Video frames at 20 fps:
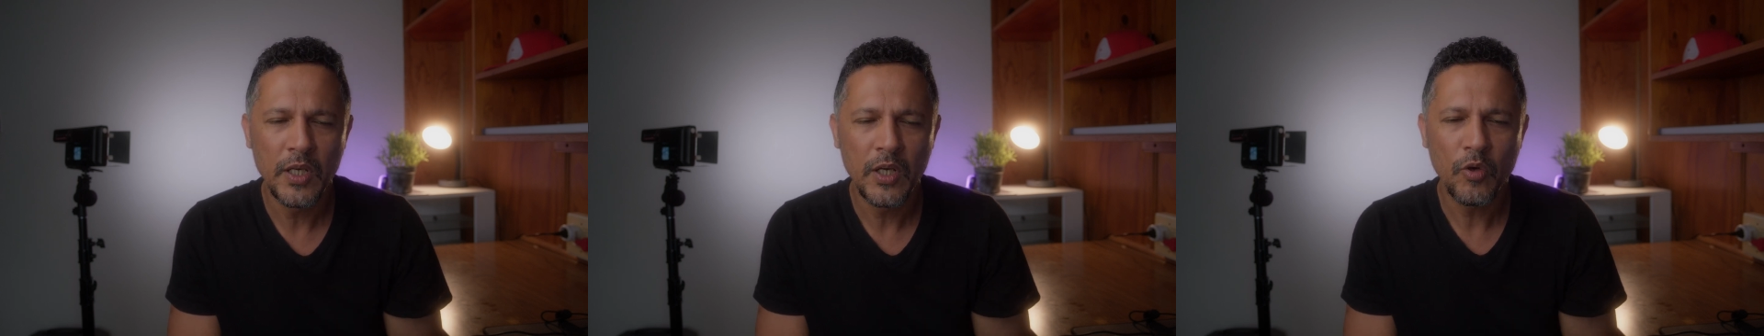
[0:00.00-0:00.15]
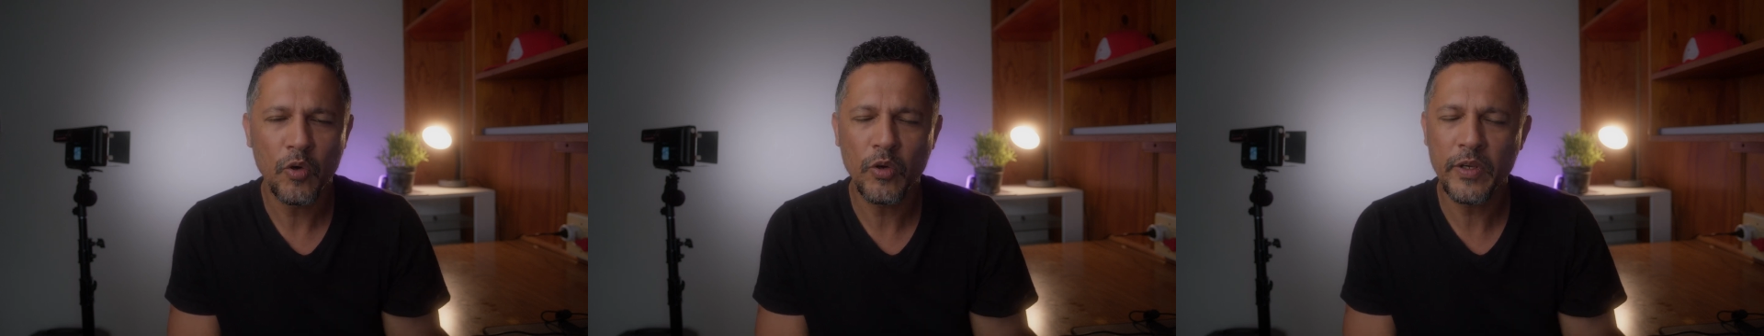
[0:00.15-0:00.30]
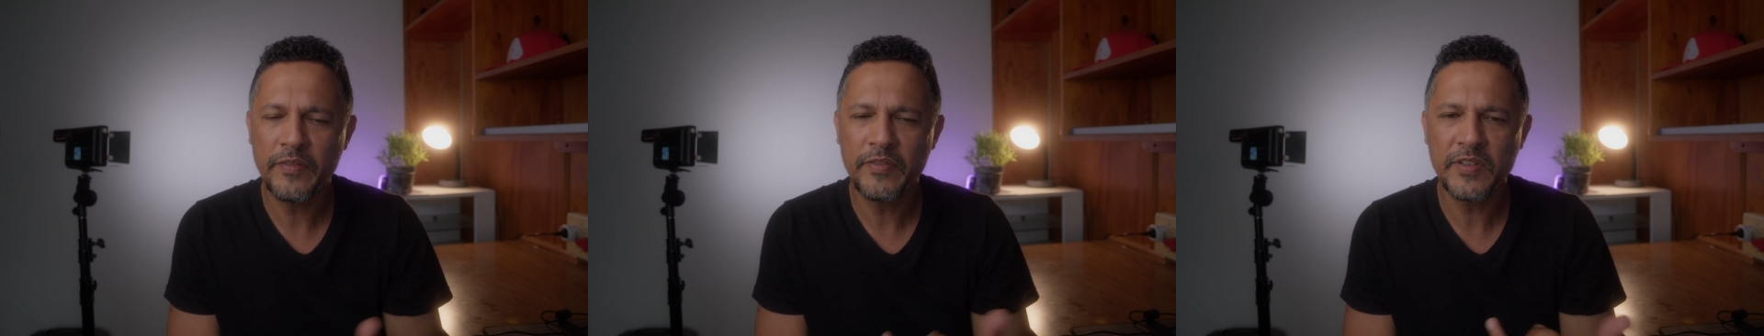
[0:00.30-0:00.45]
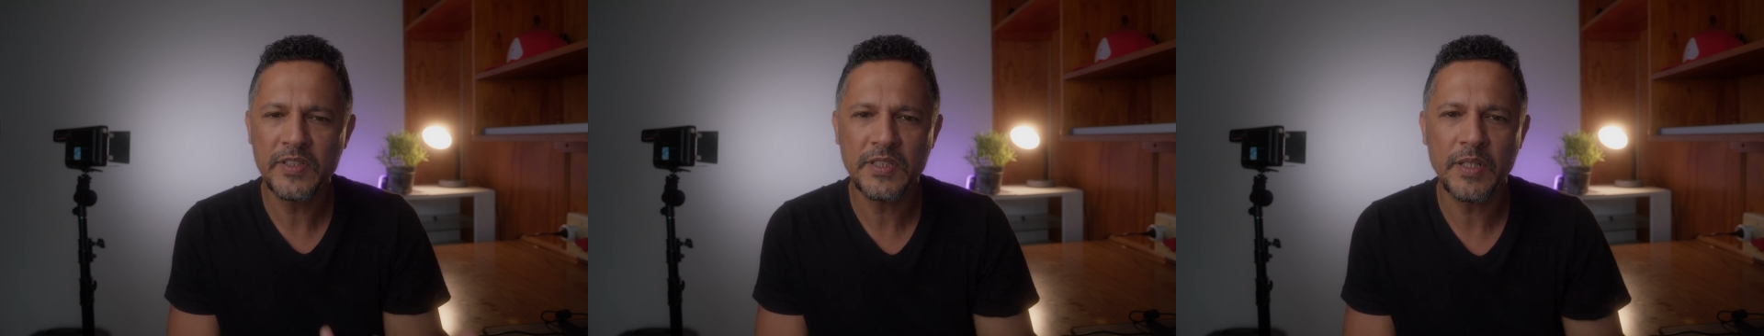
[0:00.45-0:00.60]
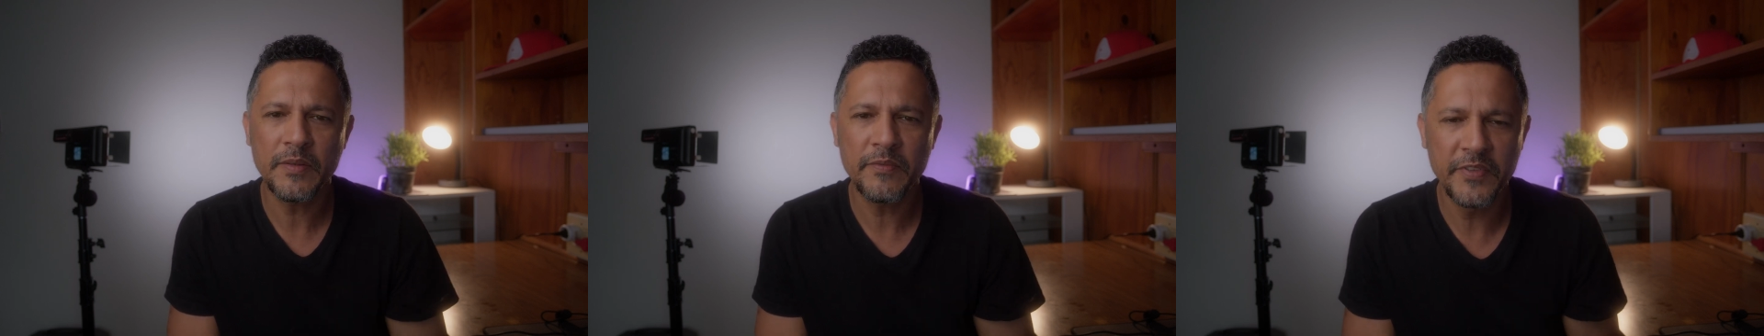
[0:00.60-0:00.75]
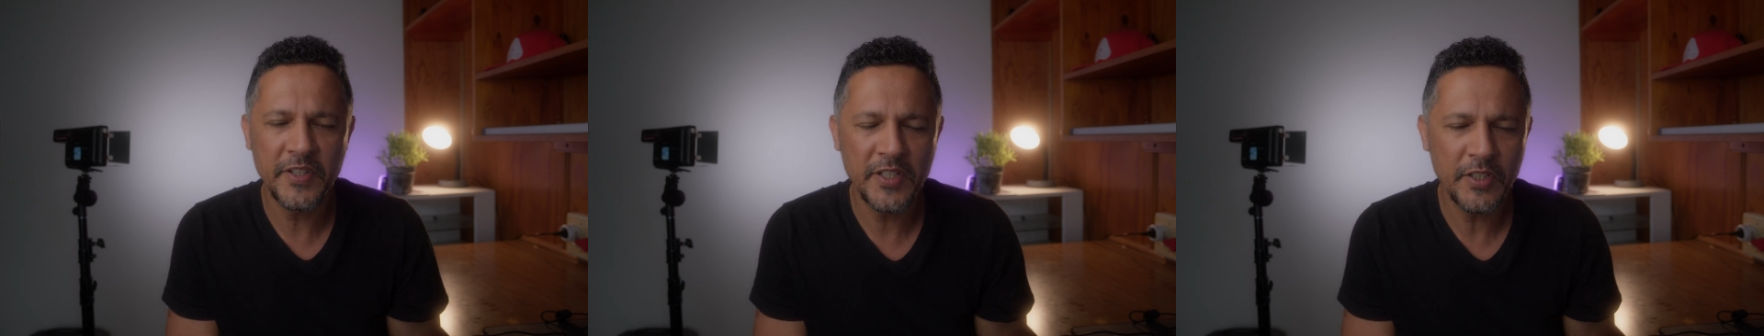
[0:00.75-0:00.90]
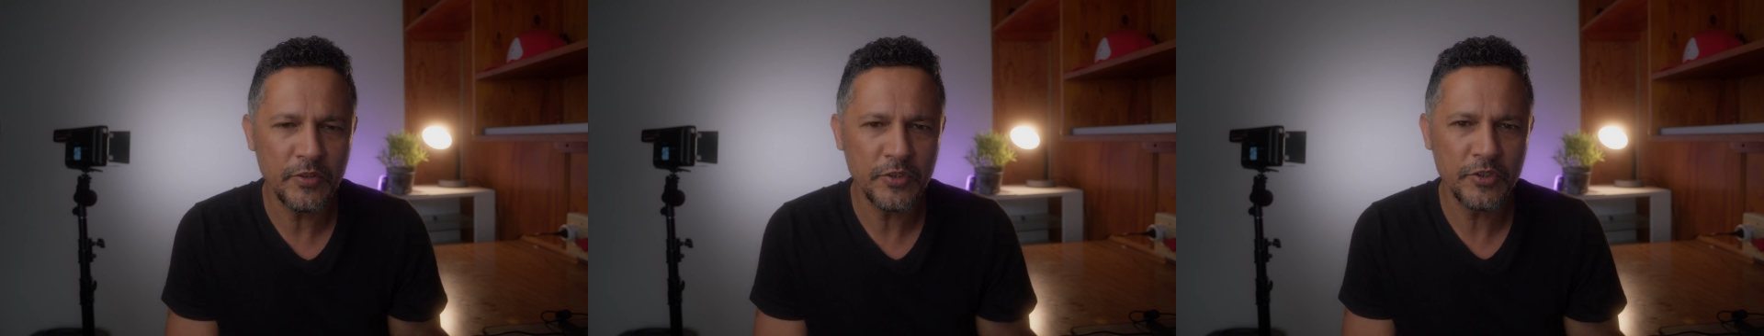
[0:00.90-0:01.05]
or even some
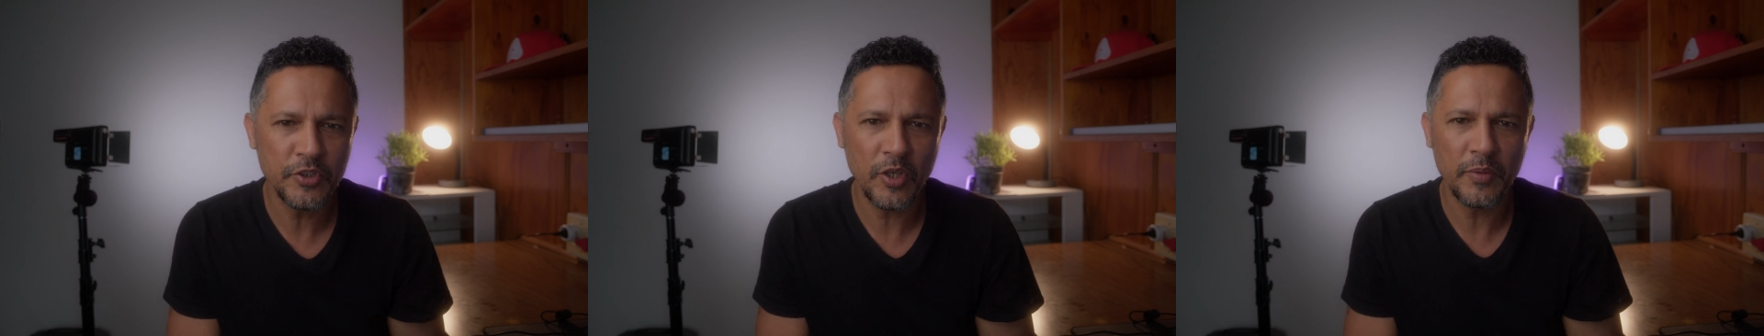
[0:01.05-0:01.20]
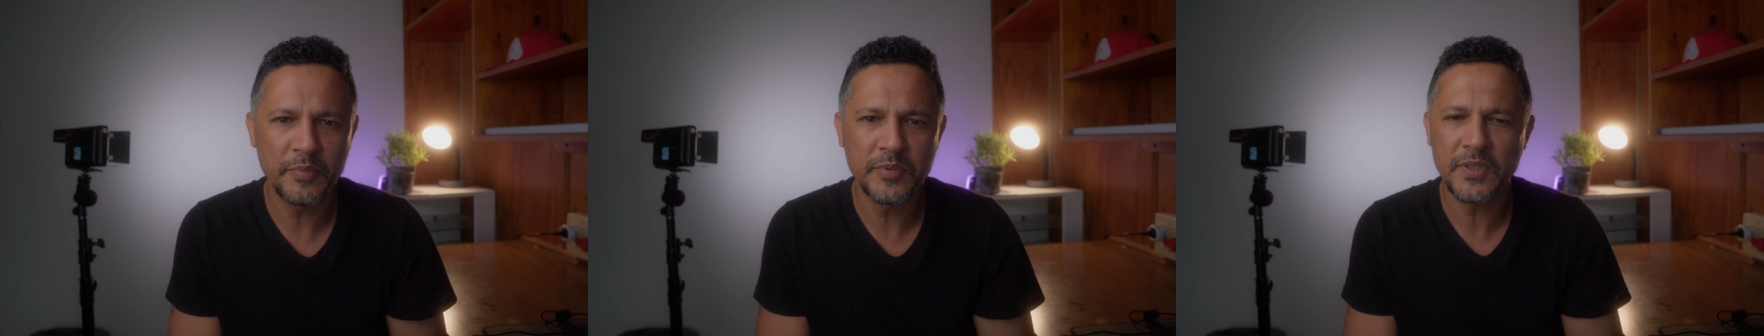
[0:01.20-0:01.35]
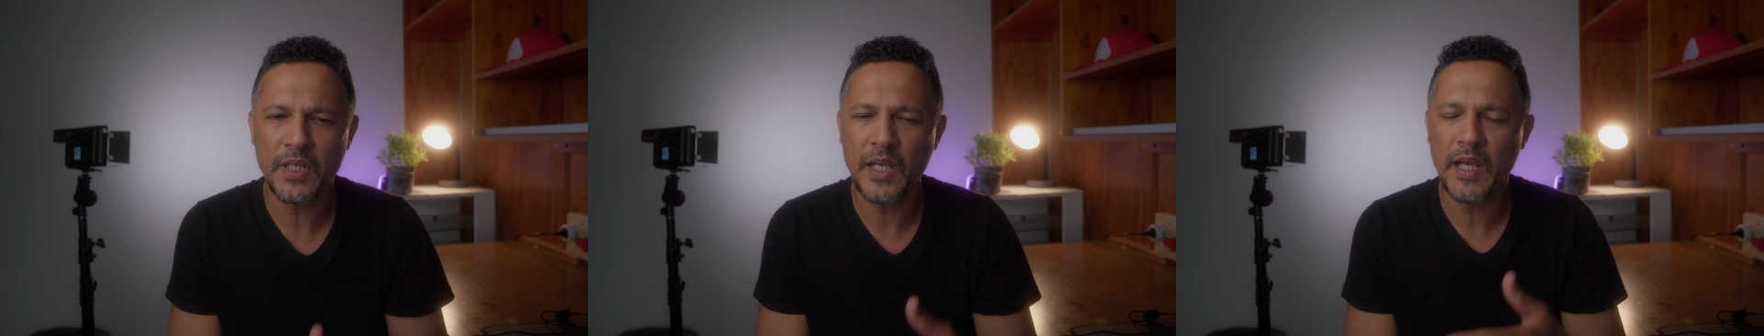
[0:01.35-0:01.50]
video jobs,